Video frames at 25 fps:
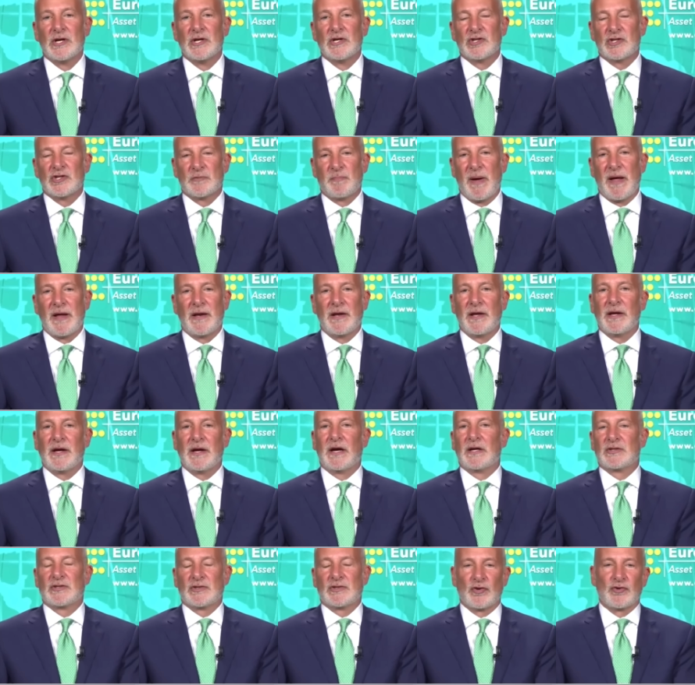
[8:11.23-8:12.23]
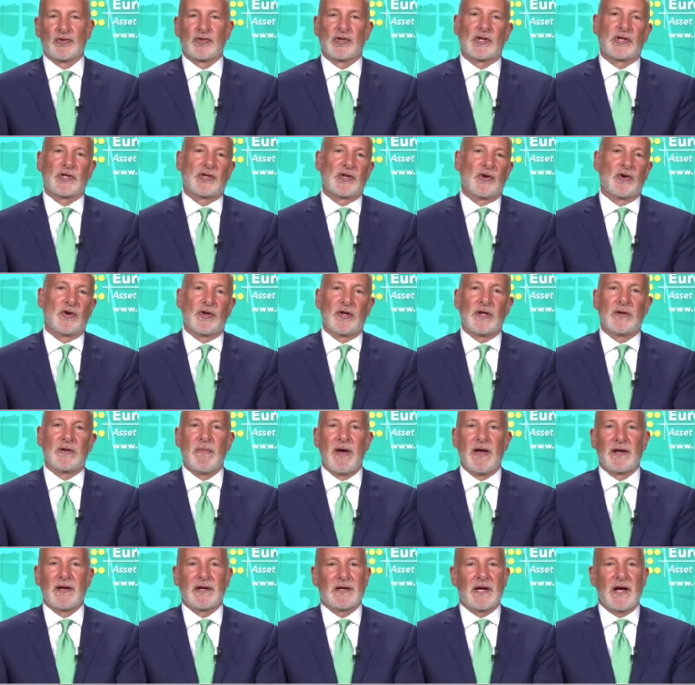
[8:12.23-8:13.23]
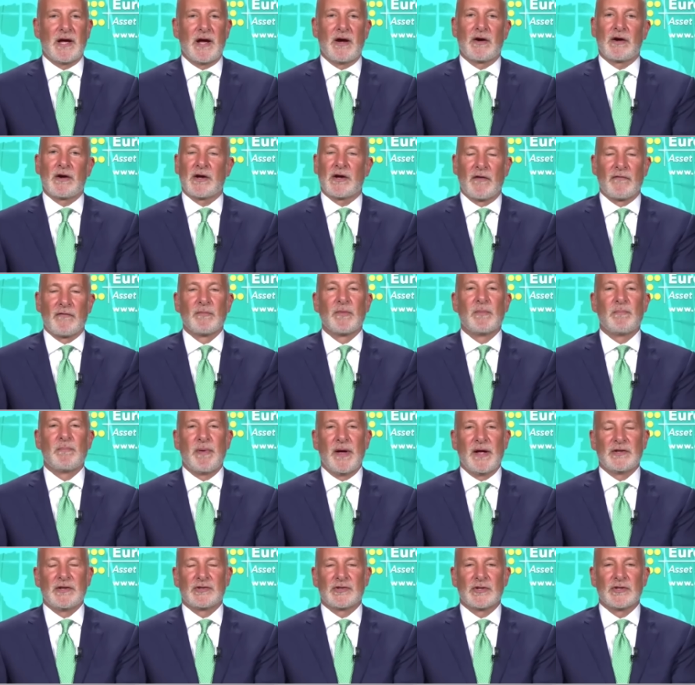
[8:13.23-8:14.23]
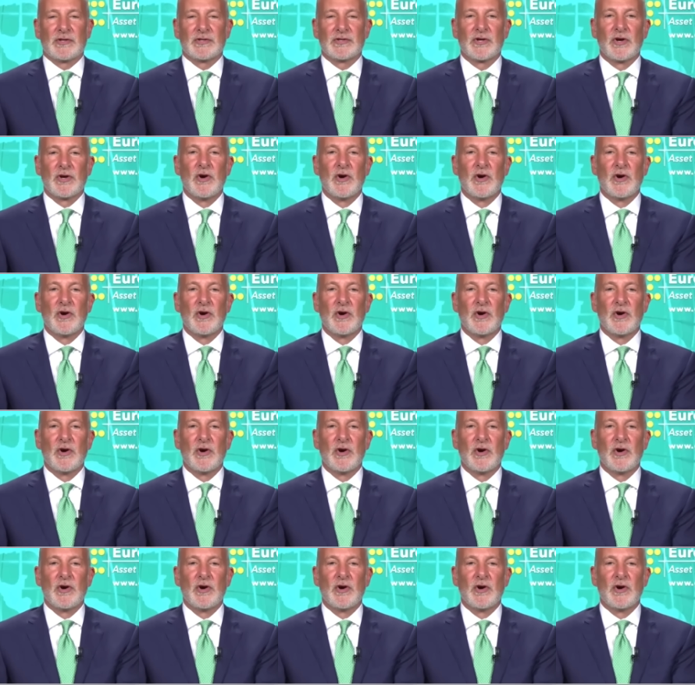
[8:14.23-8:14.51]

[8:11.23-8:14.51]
spending on Social Security, Medicare, government pensions,